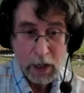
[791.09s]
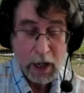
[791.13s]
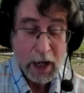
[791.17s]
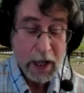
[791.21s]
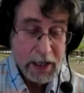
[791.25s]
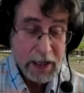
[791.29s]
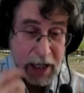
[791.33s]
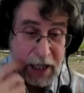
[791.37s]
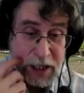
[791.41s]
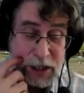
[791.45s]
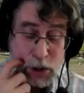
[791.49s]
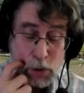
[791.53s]

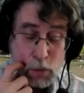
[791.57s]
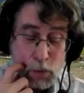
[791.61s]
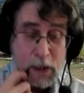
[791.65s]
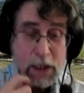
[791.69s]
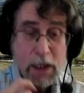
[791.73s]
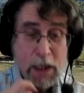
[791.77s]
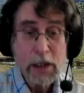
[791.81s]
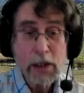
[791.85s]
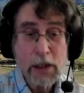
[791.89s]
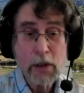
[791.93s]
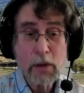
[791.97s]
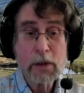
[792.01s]
And that's the way
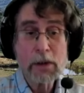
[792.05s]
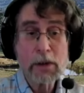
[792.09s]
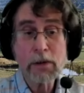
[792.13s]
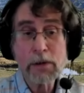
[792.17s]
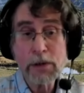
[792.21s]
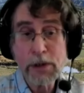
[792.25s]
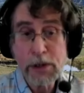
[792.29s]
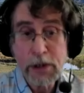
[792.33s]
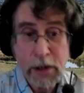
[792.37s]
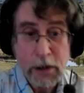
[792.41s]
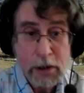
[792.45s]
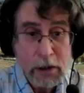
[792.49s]
they do it in
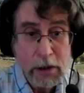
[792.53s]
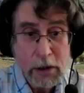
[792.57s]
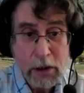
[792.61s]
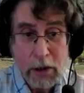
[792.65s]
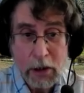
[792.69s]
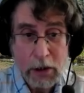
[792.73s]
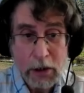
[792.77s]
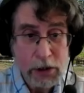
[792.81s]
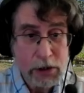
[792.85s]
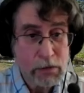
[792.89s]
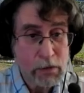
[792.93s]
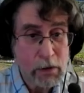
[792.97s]
New Zealand
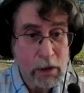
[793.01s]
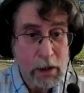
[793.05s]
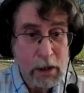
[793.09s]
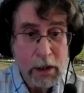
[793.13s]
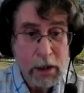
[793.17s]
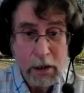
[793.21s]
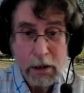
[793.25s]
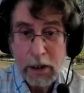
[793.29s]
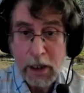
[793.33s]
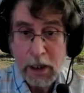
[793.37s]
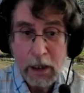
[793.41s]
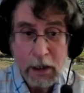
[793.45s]
and
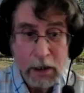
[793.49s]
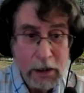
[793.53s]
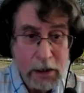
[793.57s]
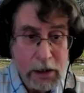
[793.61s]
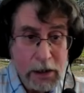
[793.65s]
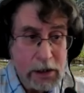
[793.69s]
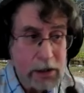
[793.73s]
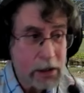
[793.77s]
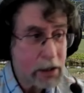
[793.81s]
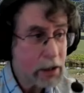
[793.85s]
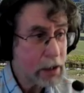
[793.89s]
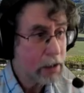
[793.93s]
Australia,
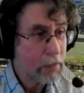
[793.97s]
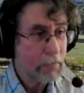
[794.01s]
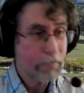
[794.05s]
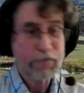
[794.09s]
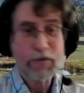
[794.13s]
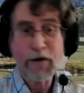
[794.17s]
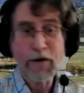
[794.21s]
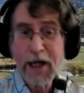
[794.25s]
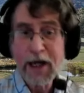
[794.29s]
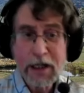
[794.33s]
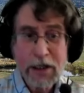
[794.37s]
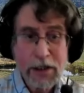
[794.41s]
England,
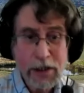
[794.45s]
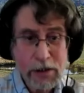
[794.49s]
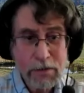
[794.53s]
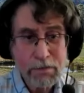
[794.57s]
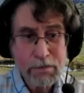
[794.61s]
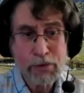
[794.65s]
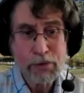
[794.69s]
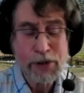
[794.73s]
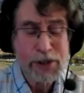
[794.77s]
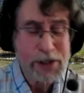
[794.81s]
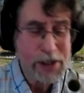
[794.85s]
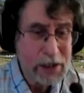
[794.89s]
France,
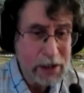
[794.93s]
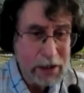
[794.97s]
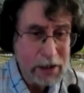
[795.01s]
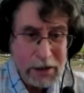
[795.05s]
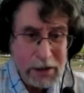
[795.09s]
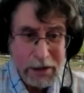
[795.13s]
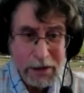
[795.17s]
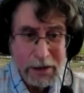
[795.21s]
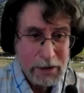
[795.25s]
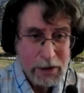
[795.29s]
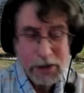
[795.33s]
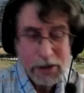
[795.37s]

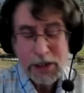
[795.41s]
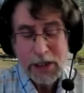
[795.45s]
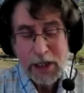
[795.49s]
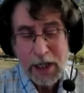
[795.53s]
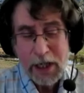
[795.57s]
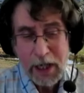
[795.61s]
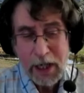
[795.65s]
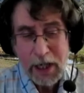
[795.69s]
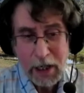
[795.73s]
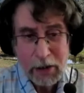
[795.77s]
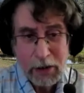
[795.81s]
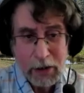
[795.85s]
Brazil. Use a
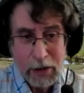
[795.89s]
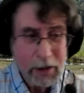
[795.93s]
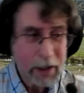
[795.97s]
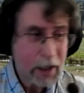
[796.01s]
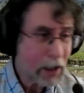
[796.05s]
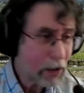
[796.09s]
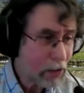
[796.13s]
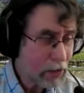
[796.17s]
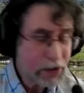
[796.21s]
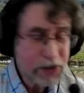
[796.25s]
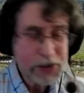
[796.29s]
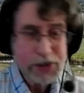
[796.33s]

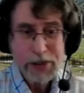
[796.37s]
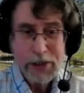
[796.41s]
calculator.